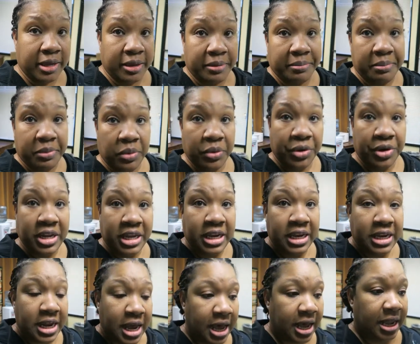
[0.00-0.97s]
Good
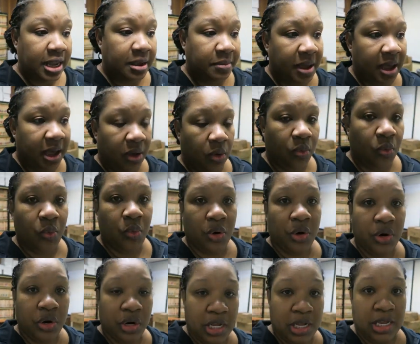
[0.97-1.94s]
morning, I am at
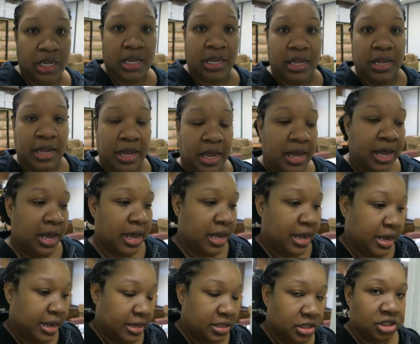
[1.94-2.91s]
work.
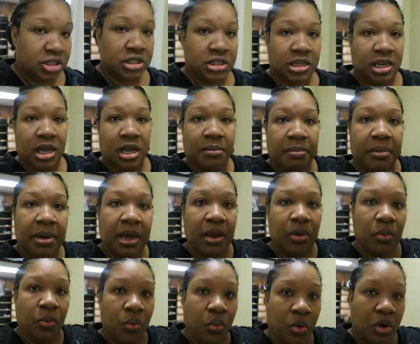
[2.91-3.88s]
I just got
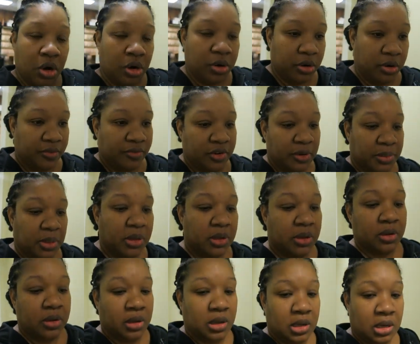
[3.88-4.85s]
my water from
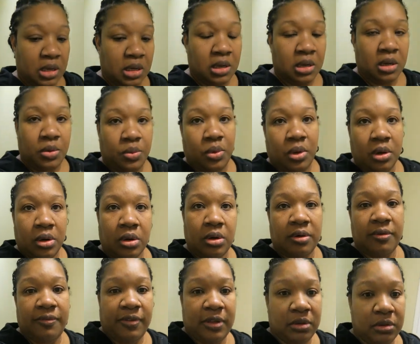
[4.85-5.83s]
the
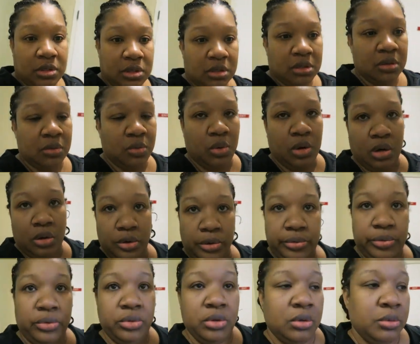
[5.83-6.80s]
water filter, water
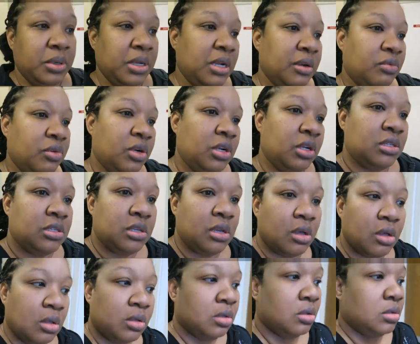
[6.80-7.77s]
cooler, whatever it's
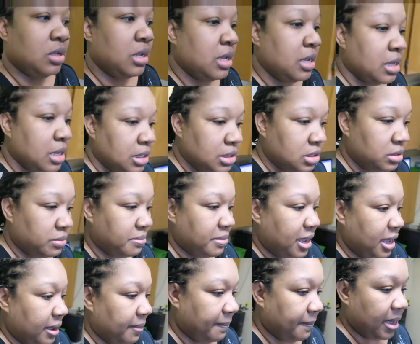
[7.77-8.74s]
called, to
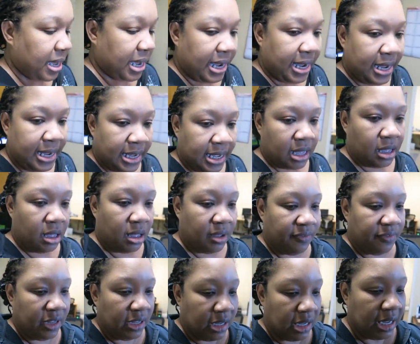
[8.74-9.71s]
make my
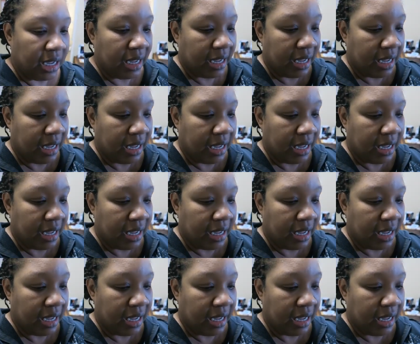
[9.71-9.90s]
coffee.